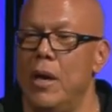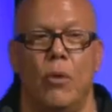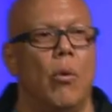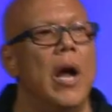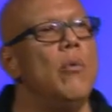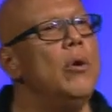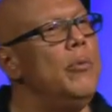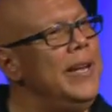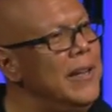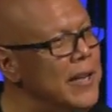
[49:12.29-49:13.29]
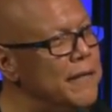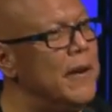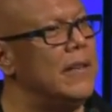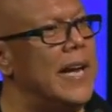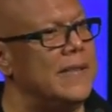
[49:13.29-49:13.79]
Why wouldn't we live a
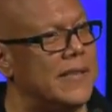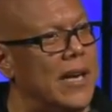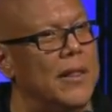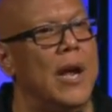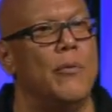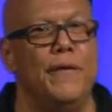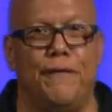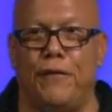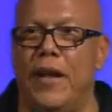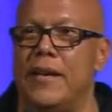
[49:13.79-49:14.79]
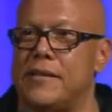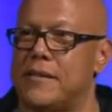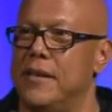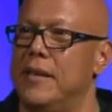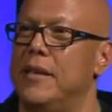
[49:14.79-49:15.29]
lifestyle that reflects
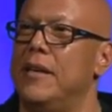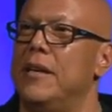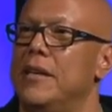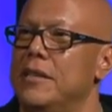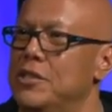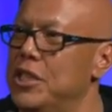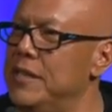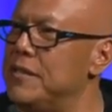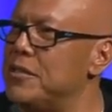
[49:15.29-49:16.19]
Jesus